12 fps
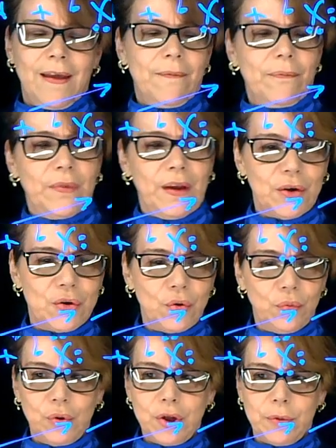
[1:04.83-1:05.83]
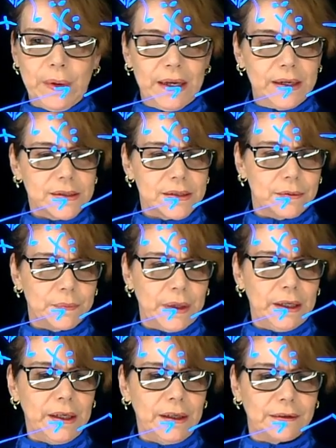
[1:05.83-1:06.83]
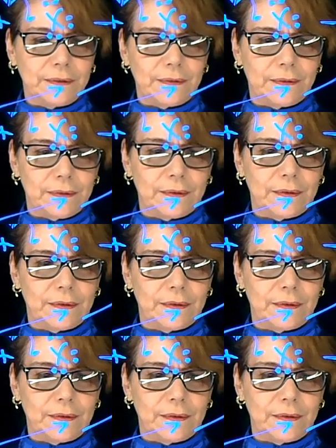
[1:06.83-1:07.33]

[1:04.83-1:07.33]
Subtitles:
now you would make something else.